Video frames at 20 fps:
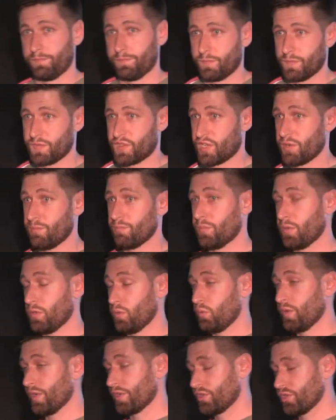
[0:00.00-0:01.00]
simple
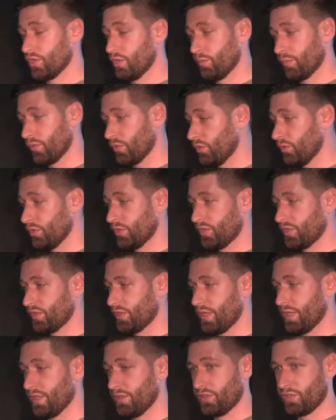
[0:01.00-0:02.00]
virtual product
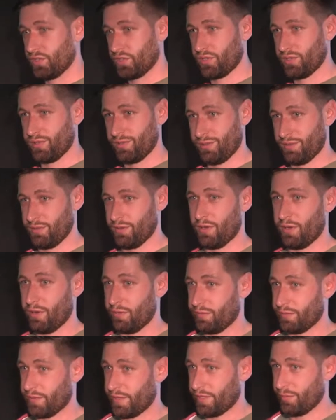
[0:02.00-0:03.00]
and
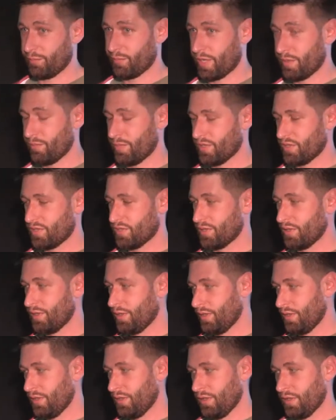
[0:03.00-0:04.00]
offline payments.
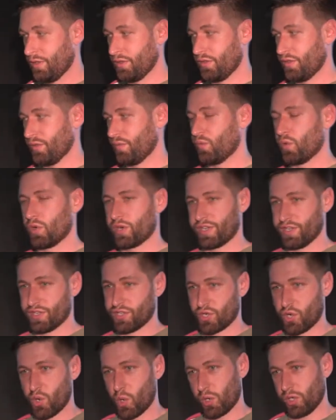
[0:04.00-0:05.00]
The work is
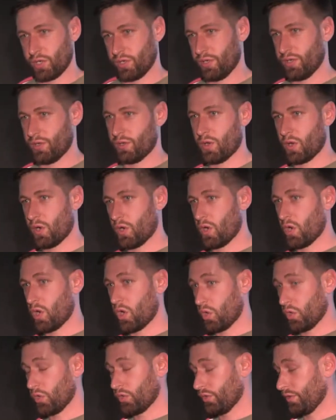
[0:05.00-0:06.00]
going
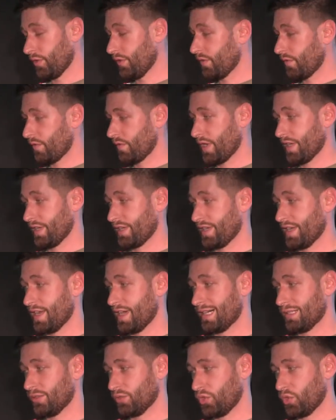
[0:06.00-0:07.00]
on right
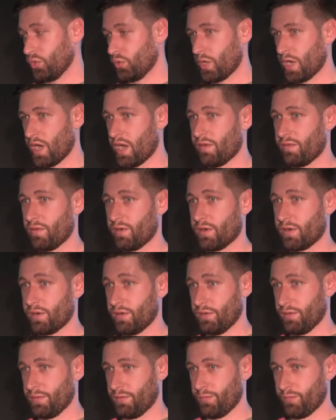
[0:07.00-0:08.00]
now to cover
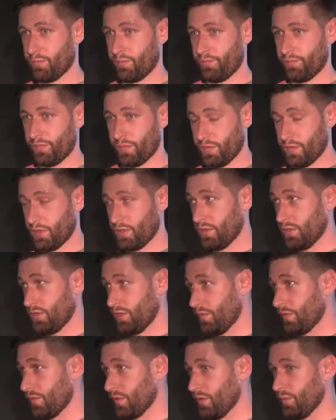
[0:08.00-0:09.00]

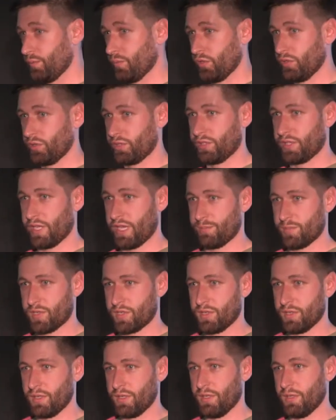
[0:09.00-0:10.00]
different product
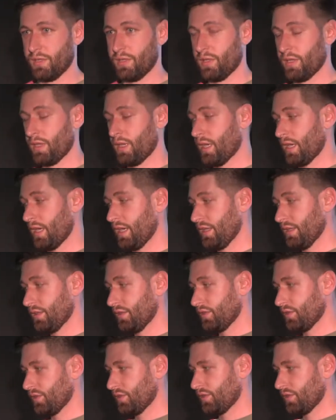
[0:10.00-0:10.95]
types and